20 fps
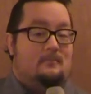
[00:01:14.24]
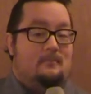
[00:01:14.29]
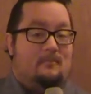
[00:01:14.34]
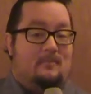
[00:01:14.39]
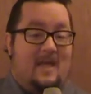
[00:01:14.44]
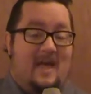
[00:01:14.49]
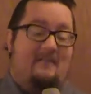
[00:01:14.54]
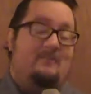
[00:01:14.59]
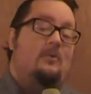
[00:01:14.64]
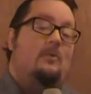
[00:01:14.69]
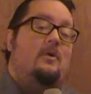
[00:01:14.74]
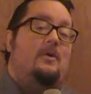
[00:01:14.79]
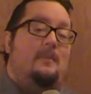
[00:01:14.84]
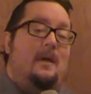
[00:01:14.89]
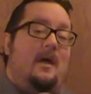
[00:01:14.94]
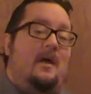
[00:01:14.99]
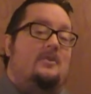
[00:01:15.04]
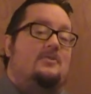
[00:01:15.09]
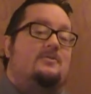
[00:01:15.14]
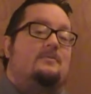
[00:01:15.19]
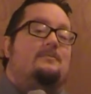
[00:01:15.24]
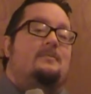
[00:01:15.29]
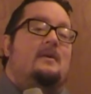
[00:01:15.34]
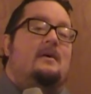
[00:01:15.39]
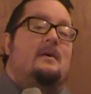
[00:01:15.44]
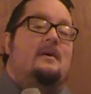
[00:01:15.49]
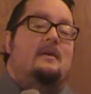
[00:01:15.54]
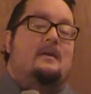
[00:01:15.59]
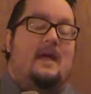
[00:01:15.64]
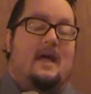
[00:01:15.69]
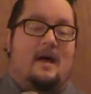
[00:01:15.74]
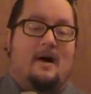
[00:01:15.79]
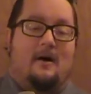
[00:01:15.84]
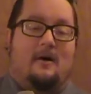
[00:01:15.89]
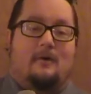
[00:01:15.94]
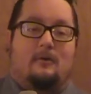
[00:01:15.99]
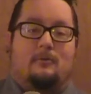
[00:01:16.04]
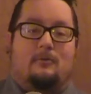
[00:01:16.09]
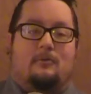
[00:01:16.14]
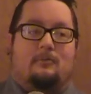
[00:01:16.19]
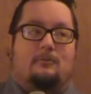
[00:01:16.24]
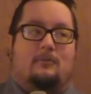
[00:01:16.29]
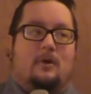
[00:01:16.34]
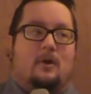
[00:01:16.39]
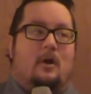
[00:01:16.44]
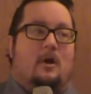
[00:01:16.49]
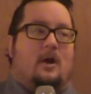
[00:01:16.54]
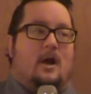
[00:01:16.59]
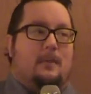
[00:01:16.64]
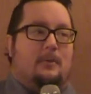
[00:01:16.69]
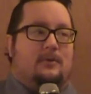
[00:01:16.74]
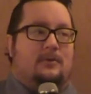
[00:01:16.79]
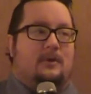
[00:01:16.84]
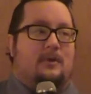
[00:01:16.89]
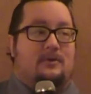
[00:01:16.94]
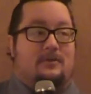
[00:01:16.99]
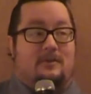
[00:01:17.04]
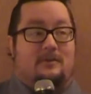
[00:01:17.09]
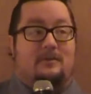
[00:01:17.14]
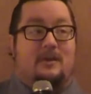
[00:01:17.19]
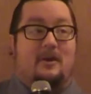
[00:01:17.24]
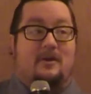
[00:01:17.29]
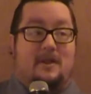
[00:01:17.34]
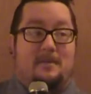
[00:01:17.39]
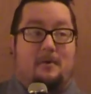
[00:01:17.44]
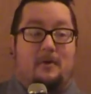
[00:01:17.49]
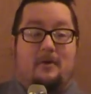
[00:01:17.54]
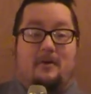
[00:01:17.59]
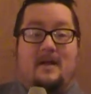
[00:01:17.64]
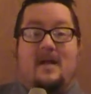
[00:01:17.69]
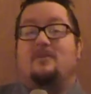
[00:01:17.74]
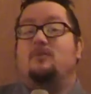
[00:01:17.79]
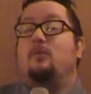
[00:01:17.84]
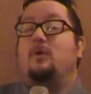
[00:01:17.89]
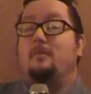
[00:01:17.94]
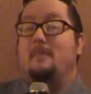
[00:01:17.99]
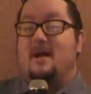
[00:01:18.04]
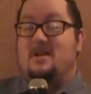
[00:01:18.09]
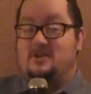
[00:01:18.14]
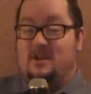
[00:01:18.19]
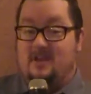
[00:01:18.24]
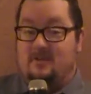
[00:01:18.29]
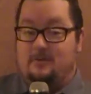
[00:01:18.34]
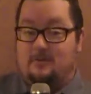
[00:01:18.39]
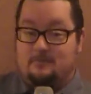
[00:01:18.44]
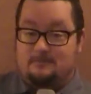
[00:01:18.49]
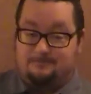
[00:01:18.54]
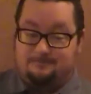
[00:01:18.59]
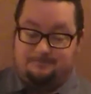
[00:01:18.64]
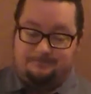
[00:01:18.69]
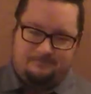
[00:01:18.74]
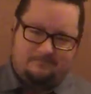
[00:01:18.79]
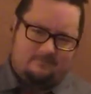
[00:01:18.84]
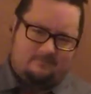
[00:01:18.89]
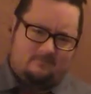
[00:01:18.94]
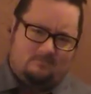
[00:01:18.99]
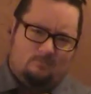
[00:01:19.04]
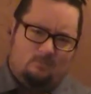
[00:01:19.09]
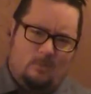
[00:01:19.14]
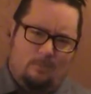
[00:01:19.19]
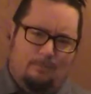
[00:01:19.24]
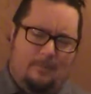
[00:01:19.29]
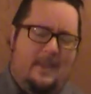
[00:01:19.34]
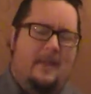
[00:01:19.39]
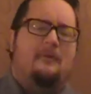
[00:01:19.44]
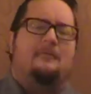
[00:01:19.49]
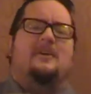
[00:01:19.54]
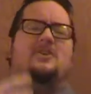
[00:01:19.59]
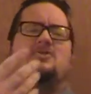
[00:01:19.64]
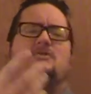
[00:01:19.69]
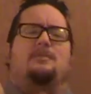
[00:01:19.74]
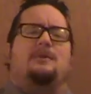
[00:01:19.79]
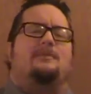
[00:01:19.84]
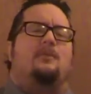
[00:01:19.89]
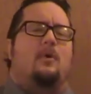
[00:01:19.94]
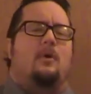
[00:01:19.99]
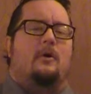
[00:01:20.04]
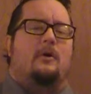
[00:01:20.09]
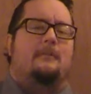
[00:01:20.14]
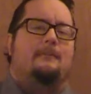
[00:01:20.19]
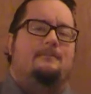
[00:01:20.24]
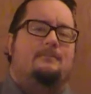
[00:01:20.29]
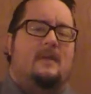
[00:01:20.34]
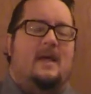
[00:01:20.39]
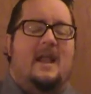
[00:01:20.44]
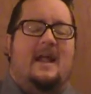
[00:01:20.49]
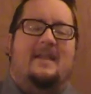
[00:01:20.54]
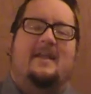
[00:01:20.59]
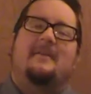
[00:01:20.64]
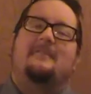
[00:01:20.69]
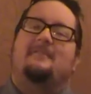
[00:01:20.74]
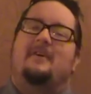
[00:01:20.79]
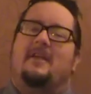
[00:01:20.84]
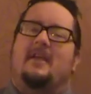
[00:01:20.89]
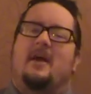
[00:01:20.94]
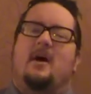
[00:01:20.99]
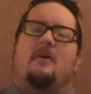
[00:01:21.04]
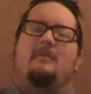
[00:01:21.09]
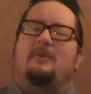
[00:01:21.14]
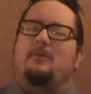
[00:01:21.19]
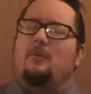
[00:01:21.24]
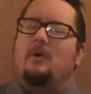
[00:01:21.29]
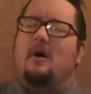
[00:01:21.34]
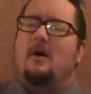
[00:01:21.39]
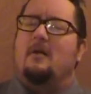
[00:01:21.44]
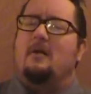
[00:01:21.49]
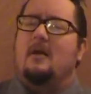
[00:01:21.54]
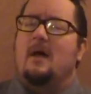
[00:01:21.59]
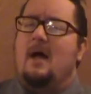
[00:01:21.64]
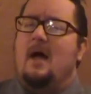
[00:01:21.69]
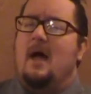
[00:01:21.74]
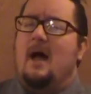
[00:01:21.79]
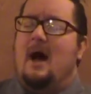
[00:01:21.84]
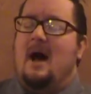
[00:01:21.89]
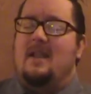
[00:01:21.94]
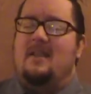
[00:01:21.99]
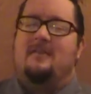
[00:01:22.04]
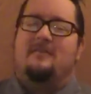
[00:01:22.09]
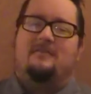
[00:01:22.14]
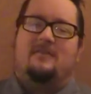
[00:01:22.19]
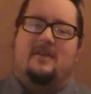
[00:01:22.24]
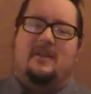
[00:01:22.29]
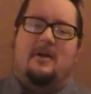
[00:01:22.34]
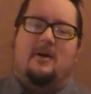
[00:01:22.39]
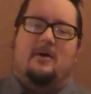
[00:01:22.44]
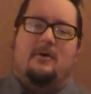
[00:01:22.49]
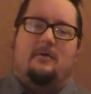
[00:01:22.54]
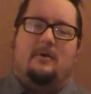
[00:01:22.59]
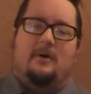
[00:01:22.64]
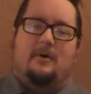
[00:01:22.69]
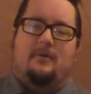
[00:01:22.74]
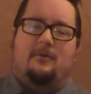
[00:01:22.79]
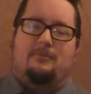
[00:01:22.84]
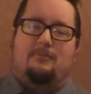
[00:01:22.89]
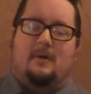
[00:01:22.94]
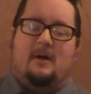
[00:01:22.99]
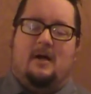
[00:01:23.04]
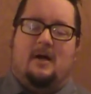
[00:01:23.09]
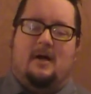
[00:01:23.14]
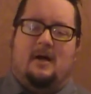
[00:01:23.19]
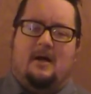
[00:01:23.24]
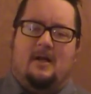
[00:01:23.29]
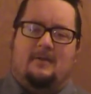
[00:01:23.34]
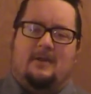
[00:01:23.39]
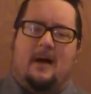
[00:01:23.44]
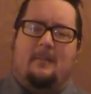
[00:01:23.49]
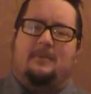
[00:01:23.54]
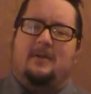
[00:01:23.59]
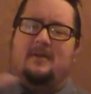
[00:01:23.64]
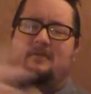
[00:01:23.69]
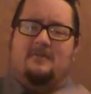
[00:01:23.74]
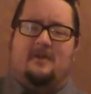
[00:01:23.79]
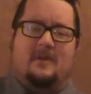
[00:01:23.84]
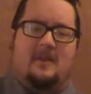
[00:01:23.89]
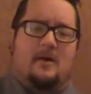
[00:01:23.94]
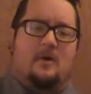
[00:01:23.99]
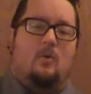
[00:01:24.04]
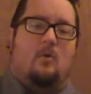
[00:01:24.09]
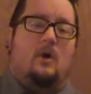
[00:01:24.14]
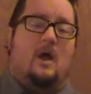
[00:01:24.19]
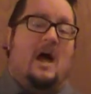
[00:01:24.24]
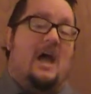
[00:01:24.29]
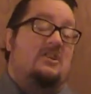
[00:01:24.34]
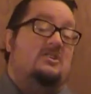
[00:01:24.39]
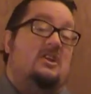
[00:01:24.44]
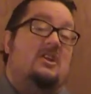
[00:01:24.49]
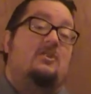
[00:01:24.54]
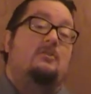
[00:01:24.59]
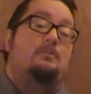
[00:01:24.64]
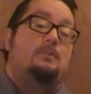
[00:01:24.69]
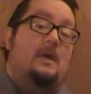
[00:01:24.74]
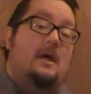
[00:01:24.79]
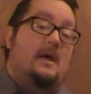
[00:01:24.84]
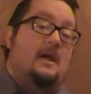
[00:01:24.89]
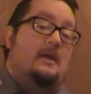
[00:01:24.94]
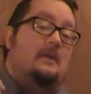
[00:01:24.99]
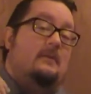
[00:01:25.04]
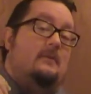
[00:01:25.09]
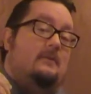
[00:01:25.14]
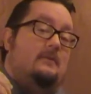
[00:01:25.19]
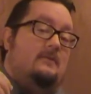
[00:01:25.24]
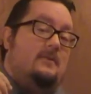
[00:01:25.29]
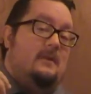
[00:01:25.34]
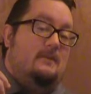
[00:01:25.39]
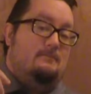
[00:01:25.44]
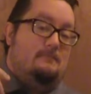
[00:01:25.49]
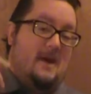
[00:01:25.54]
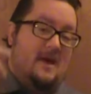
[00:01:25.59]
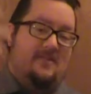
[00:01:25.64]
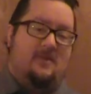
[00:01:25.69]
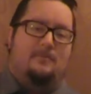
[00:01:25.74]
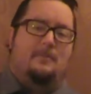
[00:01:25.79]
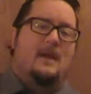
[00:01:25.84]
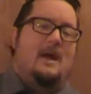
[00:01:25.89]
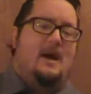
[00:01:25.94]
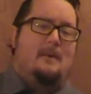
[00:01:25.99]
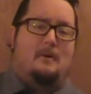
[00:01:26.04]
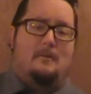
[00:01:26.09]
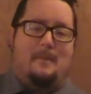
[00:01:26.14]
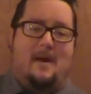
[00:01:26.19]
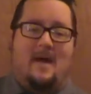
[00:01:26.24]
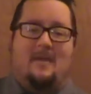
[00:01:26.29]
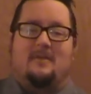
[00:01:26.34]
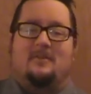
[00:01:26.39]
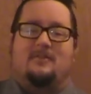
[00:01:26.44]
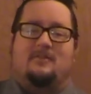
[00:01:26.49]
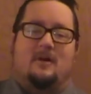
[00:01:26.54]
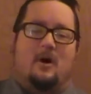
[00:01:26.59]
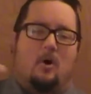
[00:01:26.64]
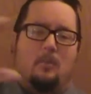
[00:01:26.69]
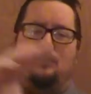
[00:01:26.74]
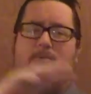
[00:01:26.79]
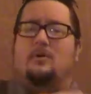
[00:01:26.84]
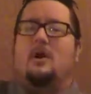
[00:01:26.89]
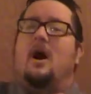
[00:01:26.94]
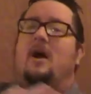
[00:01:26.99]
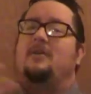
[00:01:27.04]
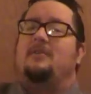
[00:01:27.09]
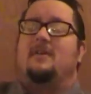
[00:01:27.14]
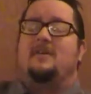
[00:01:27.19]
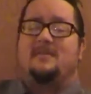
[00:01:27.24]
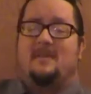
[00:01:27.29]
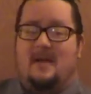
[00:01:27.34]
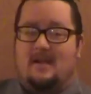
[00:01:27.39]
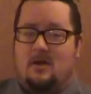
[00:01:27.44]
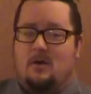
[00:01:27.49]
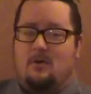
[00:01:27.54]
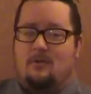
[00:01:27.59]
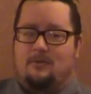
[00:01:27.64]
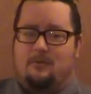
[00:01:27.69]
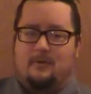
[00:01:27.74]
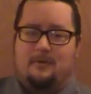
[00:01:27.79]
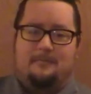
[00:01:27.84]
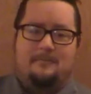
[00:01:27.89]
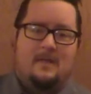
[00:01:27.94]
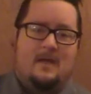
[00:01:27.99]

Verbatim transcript: They haven't won a match. Now, there are a couple, there's another team on there that hasn't won a match either, but they were featured before. And I did a video, if you want, I did a video, it was uh, a top 10 video where I actually explained the method behind my madness, the whole process I go through.